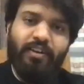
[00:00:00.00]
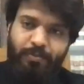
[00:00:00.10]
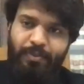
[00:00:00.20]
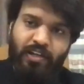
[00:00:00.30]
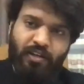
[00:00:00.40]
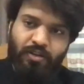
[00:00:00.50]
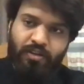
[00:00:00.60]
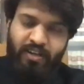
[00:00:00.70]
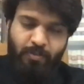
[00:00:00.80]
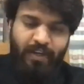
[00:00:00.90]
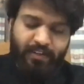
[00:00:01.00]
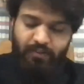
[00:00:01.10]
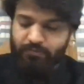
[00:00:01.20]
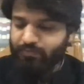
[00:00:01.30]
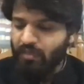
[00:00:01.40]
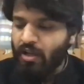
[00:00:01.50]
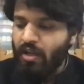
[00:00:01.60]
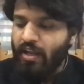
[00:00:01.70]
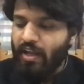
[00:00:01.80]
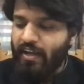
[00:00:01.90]
particular debate
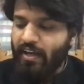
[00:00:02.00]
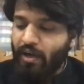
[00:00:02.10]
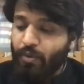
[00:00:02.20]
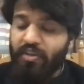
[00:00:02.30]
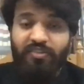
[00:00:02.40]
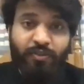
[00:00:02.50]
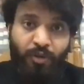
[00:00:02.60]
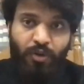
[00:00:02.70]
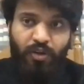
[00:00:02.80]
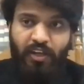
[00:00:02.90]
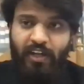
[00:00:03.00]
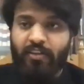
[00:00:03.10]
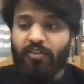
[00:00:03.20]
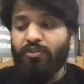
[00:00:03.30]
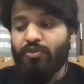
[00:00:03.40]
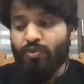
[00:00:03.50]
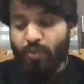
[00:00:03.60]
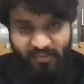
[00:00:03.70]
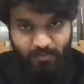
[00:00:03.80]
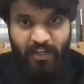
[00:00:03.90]
and how it is wrong. And to
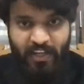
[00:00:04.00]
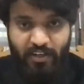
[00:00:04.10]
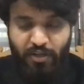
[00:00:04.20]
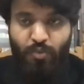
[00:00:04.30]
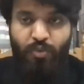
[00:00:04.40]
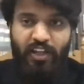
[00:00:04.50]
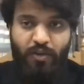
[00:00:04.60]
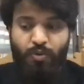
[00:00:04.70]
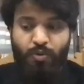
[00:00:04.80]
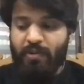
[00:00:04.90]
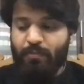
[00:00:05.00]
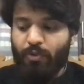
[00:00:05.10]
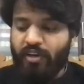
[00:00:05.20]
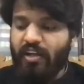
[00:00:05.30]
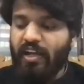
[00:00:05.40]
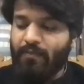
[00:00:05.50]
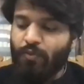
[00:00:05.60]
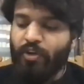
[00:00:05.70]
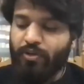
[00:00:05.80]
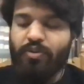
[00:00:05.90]
explain and to take home my point, I am
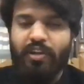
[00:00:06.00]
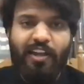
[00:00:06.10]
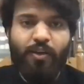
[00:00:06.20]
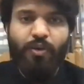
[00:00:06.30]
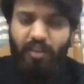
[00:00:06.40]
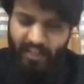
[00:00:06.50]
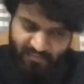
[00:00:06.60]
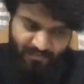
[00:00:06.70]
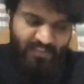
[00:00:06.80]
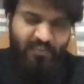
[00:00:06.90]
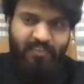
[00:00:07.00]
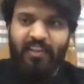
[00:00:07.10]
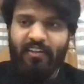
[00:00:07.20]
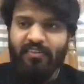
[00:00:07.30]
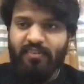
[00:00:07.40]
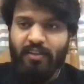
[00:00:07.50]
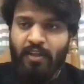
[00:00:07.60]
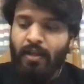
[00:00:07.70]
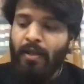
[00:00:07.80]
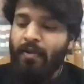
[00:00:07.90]
going to rely on XYZ things.
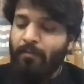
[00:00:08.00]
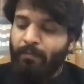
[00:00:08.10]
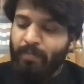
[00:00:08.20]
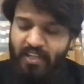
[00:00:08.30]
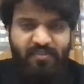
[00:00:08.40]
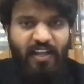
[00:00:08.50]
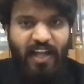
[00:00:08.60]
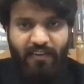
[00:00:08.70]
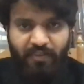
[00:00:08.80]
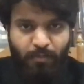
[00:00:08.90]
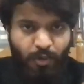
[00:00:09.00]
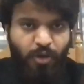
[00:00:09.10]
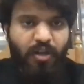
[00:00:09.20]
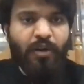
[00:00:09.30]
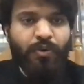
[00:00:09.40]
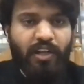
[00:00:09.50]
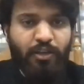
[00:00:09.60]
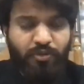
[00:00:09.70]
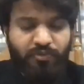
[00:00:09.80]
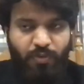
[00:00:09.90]
Please have a broad outline
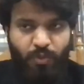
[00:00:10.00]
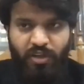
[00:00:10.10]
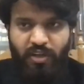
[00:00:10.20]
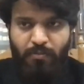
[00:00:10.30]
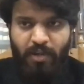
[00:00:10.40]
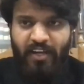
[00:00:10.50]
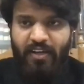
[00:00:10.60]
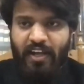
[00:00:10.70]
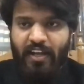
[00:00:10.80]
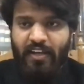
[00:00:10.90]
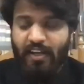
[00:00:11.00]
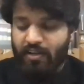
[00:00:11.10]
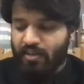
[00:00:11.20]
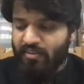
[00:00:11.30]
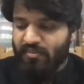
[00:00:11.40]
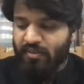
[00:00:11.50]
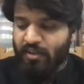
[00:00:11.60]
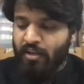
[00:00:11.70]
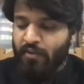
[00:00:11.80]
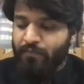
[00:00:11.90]
of your work in mind. And unless
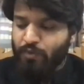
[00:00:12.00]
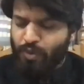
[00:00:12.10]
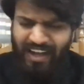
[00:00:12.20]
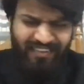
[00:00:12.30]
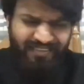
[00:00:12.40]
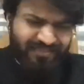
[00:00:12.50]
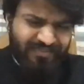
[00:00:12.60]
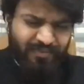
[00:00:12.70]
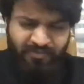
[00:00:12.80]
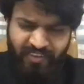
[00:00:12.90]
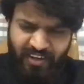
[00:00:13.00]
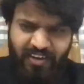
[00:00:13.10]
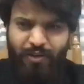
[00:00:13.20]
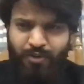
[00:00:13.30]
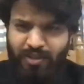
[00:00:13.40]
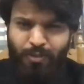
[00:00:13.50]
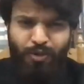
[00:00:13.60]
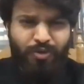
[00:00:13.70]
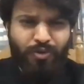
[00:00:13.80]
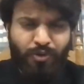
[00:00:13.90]
you have figured out the
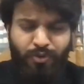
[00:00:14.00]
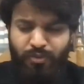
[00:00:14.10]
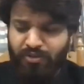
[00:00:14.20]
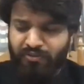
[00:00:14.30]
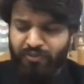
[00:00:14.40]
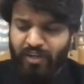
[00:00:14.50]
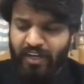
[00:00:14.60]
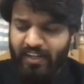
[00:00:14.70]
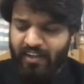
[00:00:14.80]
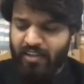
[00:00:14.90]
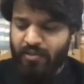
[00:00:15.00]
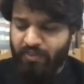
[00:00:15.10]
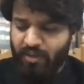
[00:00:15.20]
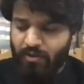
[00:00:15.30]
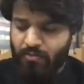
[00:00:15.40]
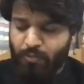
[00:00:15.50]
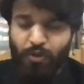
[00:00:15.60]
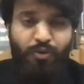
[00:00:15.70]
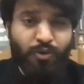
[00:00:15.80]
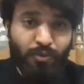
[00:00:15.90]
broad contours of your writing and the
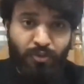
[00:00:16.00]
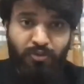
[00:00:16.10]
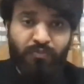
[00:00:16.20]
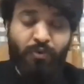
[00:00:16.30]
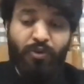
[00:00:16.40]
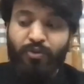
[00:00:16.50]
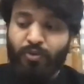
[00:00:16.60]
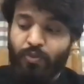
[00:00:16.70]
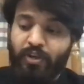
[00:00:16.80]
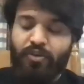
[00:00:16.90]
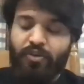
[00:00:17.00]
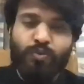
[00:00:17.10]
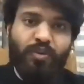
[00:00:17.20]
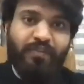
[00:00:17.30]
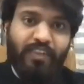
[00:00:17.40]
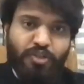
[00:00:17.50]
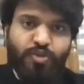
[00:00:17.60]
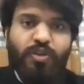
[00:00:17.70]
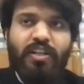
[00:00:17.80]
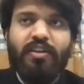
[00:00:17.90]
broad contours of what you're going to
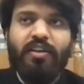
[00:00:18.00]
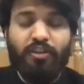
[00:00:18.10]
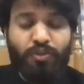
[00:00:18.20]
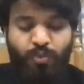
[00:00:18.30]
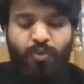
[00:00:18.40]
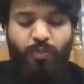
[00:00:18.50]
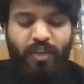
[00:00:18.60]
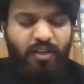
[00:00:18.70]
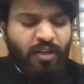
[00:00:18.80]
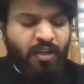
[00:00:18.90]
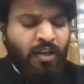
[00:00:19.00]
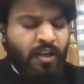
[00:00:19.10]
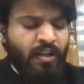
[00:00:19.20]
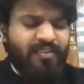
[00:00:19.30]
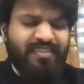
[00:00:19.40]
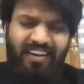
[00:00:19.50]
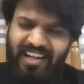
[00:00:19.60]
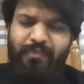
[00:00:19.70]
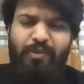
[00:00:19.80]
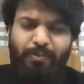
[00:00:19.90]
eventually conclude with, starting
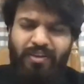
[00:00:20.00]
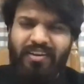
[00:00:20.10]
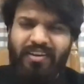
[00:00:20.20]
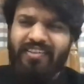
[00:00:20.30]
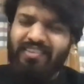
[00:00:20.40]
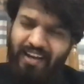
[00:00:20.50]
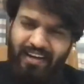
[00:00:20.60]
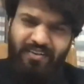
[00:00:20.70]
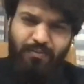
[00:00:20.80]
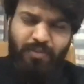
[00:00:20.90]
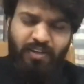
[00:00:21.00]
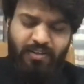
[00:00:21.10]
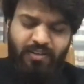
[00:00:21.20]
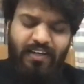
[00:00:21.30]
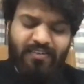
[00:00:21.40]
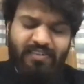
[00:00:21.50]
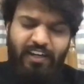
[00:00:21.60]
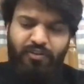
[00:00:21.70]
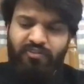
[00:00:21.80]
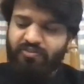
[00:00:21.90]
a paper in that state
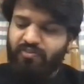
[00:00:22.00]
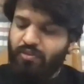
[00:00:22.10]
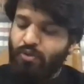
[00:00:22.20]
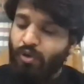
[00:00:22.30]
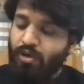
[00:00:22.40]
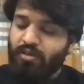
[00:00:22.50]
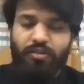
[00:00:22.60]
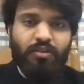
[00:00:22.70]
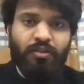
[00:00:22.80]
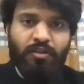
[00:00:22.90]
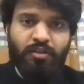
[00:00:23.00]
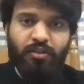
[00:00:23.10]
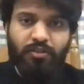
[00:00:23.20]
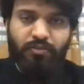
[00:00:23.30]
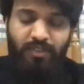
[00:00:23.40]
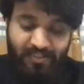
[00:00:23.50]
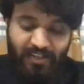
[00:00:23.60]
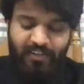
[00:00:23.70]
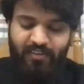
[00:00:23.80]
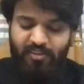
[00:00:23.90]
of non
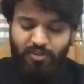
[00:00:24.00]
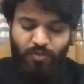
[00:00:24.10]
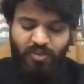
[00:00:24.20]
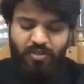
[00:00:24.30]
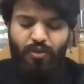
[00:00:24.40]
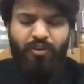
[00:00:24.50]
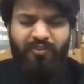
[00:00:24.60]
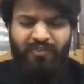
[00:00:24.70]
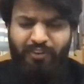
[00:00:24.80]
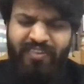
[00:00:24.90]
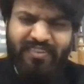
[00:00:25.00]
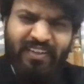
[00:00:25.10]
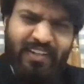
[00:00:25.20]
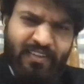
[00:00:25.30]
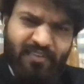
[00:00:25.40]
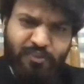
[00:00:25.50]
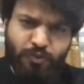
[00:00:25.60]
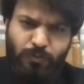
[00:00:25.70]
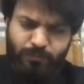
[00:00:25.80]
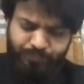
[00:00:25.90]
decided situation obviously tends to